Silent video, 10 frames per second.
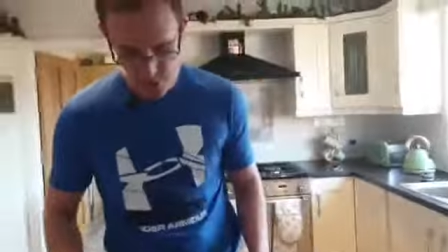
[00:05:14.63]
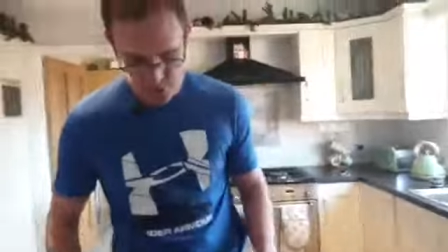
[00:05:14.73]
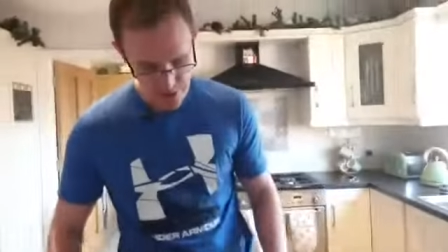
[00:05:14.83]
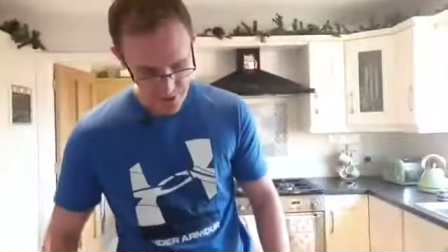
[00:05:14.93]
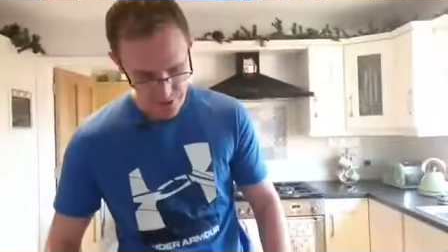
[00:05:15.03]
do
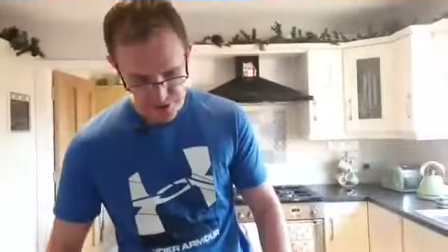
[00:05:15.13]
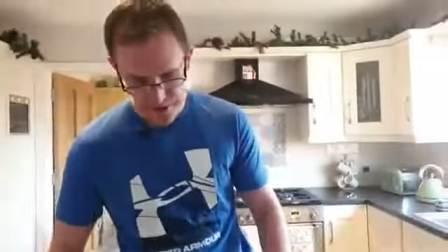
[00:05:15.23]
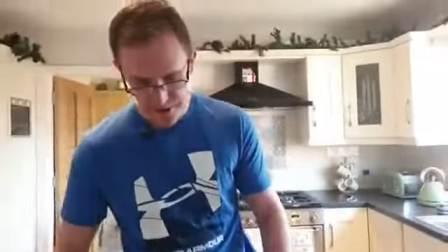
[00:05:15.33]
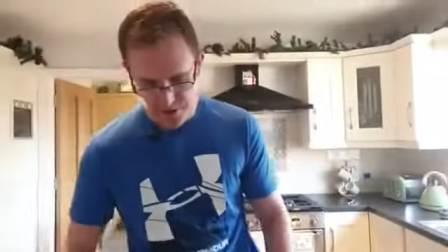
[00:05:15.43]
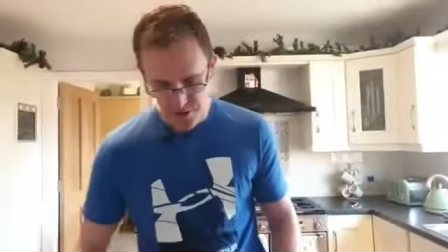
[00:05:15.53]
this without an
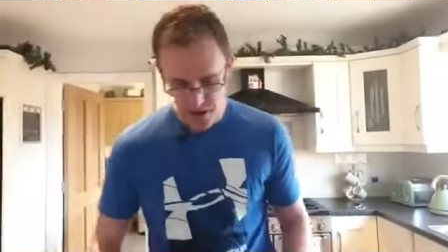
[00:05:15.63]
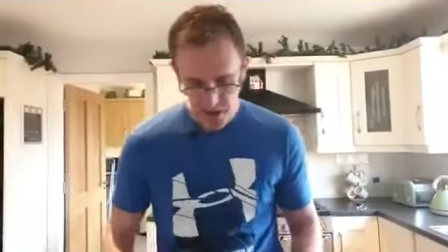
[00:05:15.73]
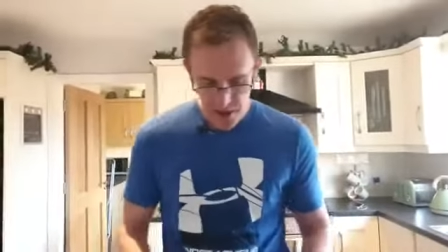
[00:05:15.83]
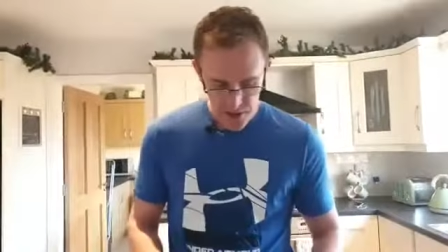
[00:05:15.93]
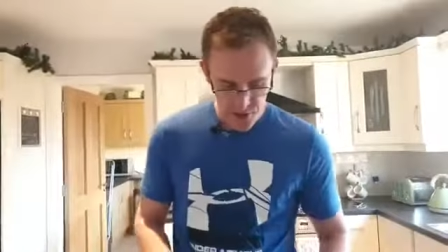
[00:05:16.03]
adult.
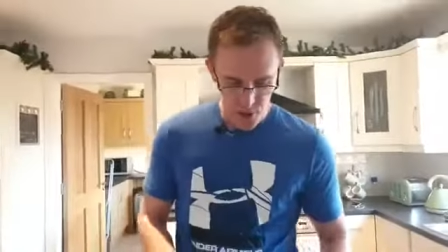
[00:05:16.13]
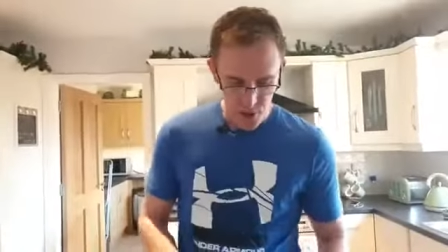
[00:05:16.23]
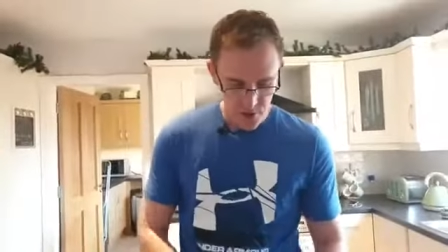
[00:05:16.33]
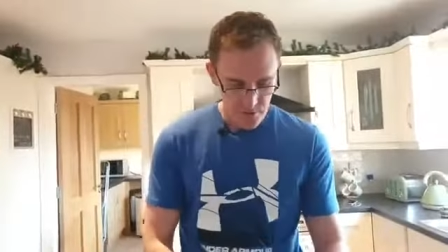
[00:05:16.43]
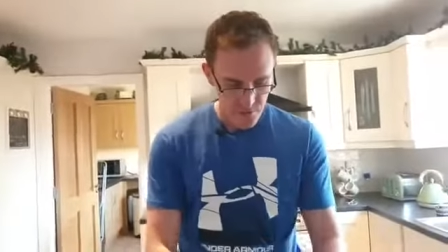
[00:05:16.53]

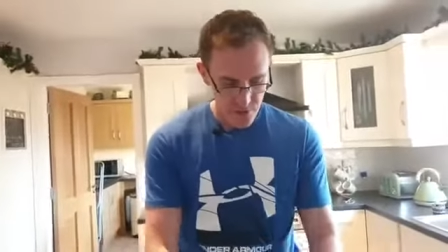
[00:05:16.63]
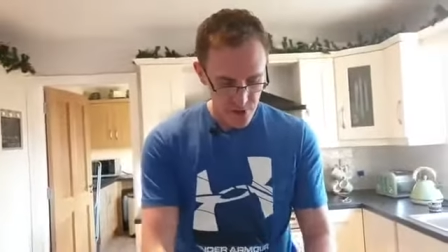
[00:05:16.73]
So